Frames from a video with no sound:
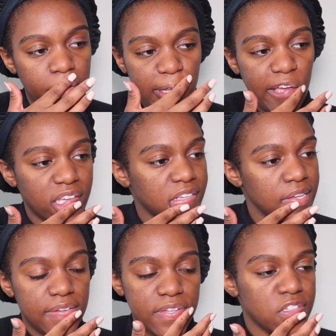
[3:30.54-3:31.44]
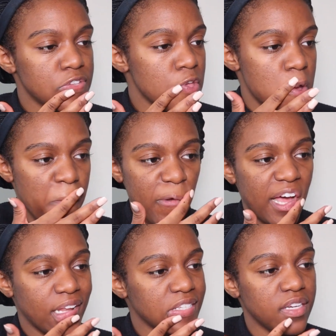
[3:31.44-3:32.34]
But like,
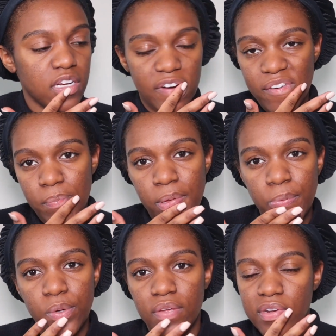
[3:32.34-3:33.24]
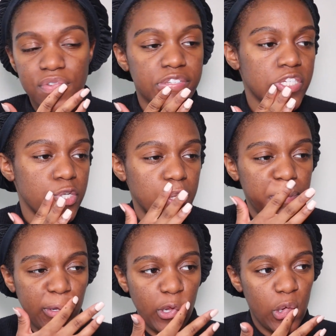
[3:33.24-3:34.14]
I like to interact with people, even if it's just
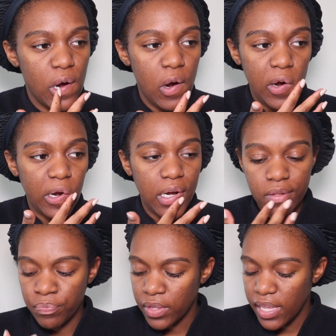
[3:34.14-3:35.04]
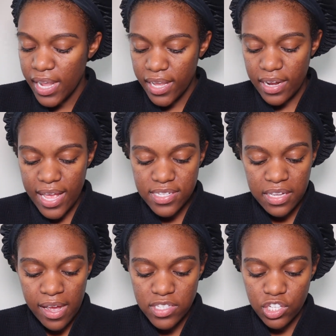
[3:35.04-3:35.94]
leaving a little heart. And as a
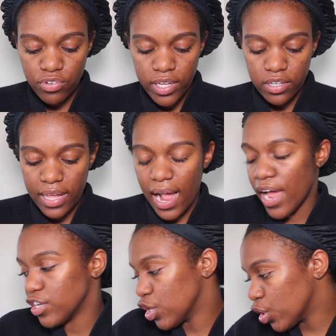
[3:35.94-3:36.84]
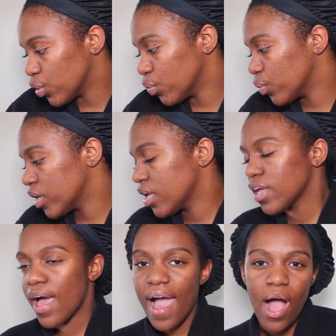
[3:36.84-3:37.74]
content creator, like, I know
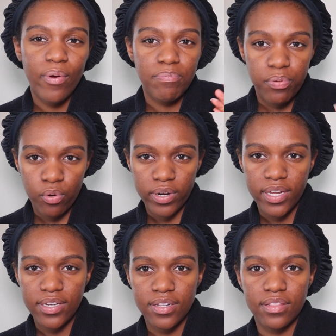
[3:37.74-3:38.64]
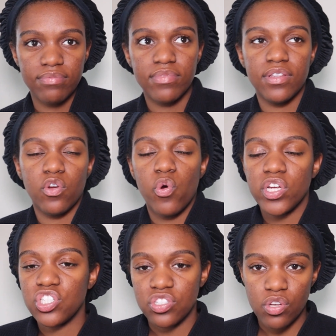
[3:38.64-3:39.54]
how important
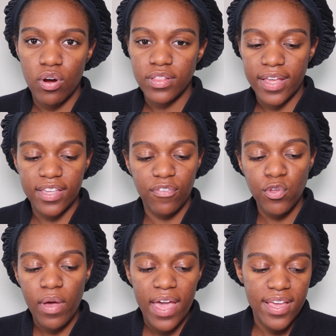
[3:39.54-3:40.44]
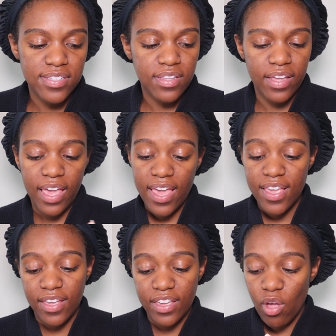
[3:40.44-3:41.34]
questions are. Like, if you ask, like,
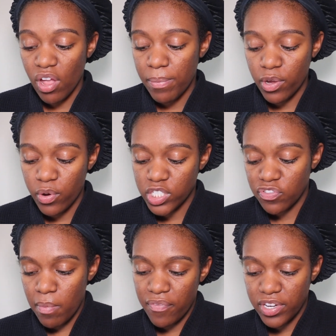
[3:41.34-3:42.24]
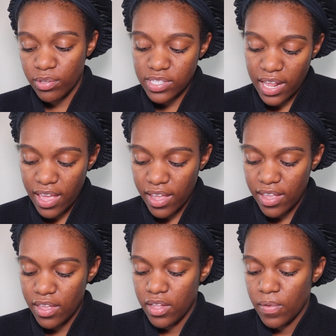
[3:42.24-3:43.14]
hey, can y'all give me a question for my video today?